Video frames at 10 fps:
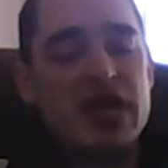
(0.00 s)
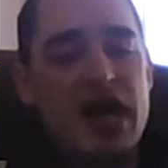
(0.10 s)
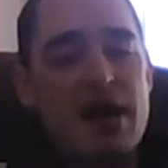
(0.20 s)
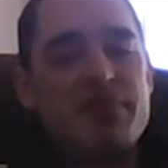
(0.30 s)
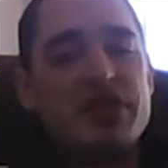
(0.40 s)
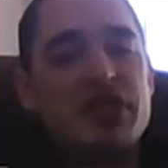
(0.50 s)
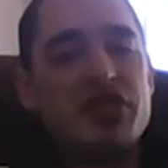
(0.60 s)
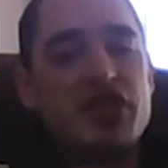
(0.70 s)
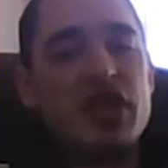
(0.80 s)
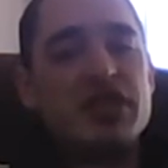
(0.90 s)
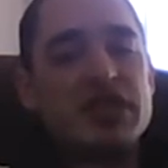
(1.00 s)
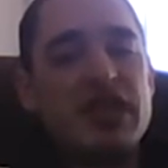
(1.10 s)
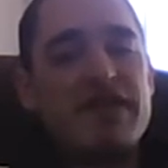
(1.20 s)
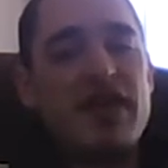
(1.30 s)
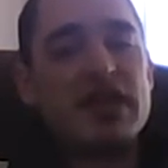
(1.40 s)
the composition is and
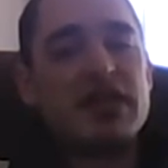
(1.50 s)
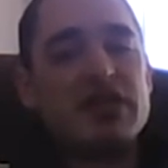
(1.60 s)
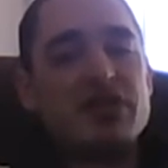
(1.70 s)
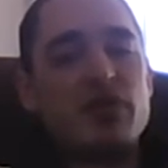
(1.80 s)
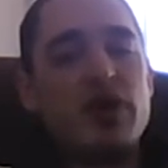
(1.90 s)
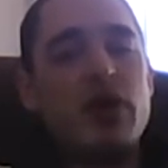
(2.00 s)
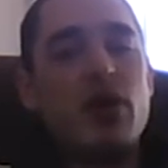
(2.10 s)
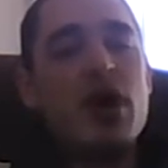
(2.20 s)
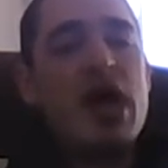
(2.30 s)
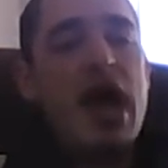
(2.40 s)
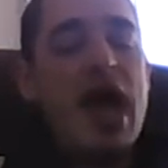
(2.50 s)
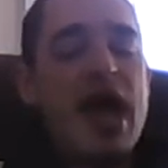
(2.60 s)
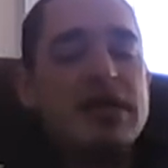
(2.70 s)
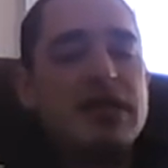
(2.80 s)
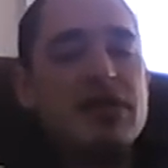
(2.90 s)
the effect on the soil.
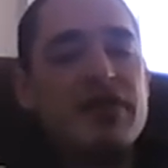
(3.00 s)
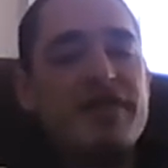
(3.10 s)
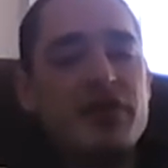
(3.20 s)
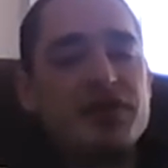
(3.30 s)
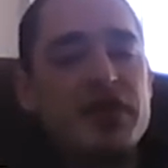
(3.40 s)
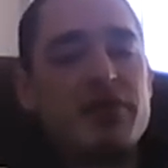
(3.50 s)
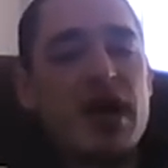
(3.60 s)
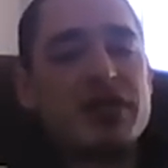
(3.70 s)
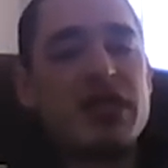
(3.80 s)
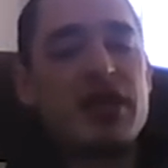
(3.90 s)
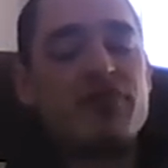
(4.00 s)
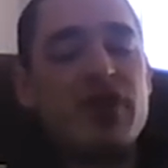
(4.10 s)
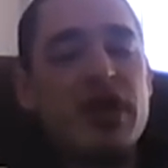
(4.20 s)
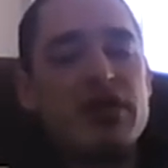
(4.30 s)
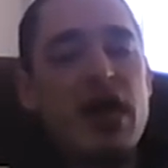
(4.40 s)
And, the felsic rocks like
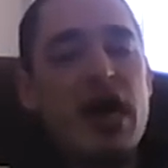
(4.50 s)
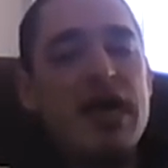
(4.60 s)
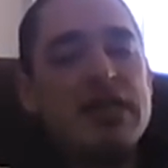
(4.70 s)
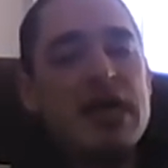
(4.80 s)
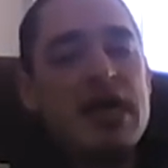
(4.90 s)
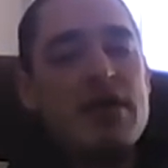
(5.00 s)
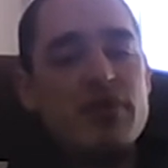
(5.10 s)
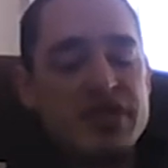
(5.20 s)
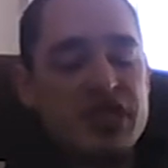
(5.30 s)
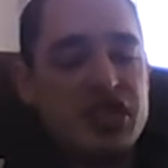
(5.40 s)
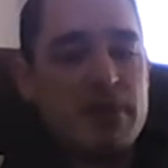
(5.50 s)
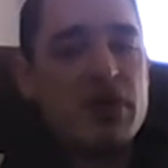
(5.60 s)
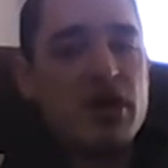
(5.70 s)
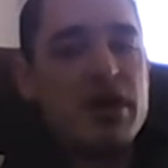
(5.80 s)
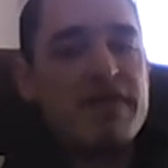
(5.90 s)
rhyolite with the
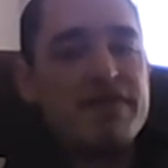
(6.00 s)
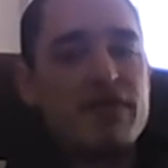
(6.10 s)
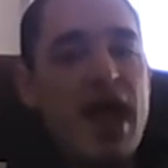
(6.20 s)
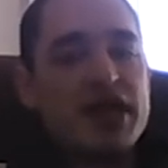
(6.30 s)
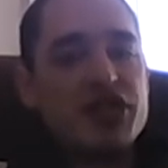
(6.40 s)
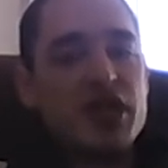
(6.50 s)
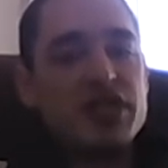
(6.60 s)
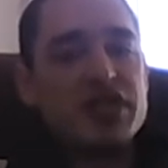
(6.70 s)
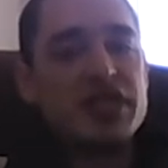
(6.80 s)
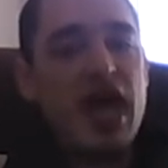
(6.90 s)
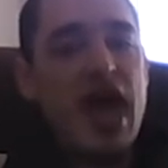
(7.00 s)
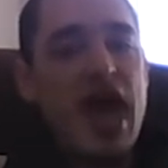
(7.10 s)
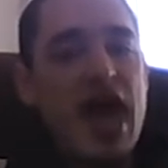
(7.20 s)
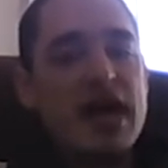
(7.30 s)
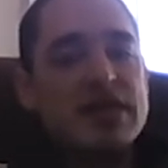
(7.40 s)
gem garnet fractions,
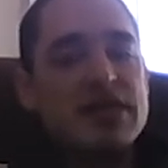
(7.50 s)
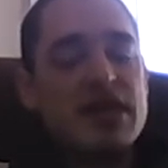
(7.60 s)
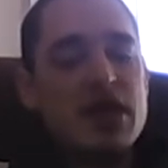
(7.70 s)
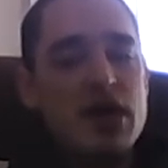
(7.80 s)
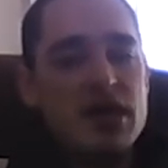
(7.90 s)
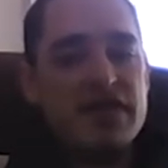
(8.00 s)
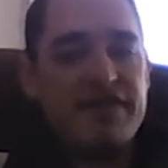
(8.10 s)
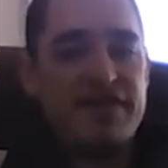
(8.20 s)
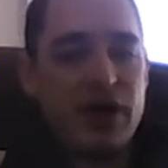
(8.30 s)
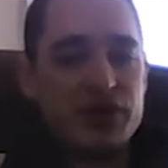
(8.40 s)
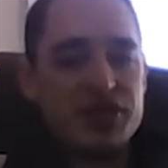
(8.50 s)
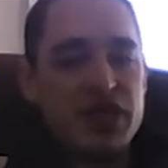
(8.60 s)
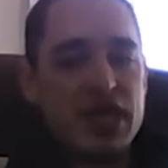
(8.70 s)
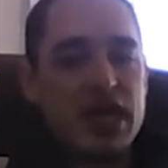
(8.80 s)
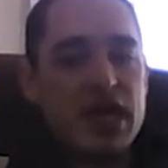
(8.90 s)
and the
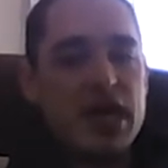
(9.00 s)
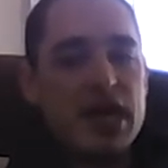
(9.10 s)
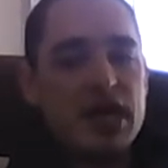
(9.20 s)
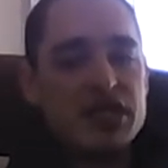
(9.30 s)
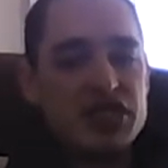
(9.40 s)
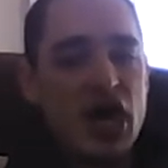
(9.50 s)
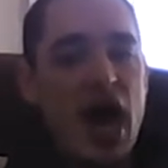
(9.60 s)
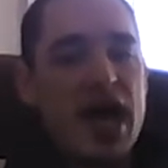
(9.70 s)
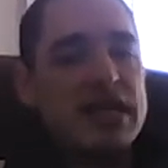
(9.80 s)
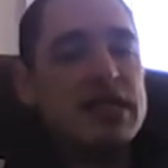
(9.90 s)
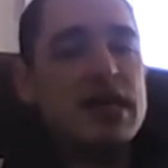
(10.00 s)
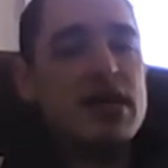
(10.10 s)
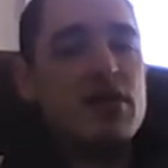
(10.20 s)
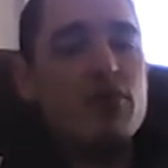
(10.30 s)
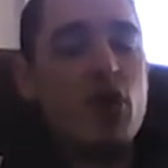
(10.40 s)
felsic side
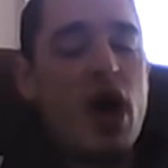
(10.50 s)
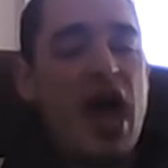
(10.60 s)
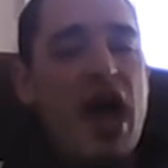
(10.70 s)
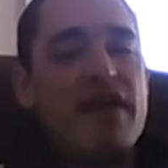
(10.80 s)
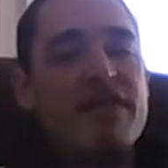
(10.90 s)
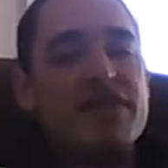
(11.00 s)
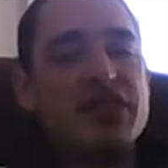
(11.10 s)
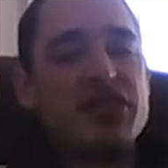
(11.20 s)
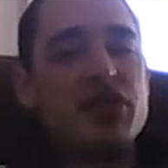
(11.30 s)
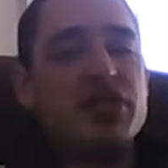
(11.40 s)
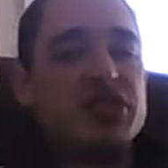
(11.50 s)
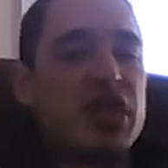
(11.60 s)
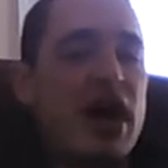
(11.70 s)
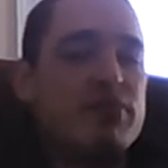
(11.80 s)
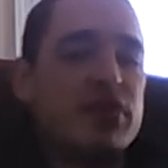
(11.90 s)
will have this good
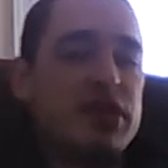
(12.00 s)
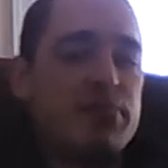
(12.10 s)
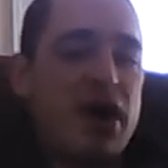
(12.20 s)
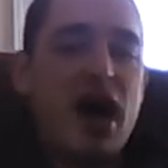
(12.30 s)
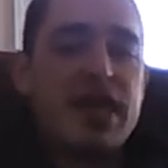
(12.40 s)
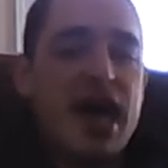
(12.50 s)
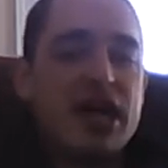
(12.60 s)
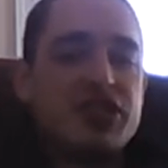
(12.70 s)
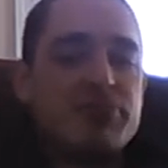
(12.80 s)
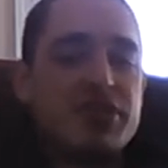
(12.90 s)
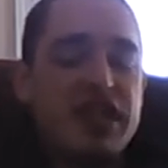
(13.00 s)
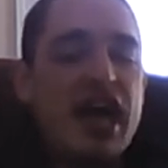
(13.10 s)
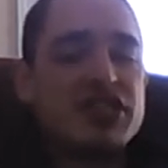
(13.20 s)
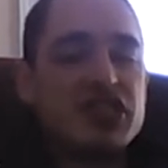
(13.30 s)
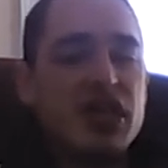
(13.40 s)
side with the potash and
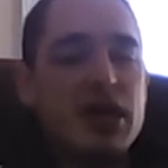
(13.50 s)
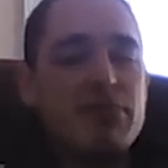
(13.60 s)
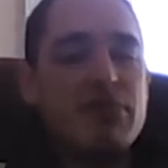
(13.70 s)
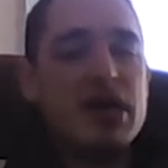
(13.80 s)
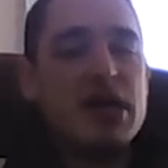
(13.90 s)
potassium,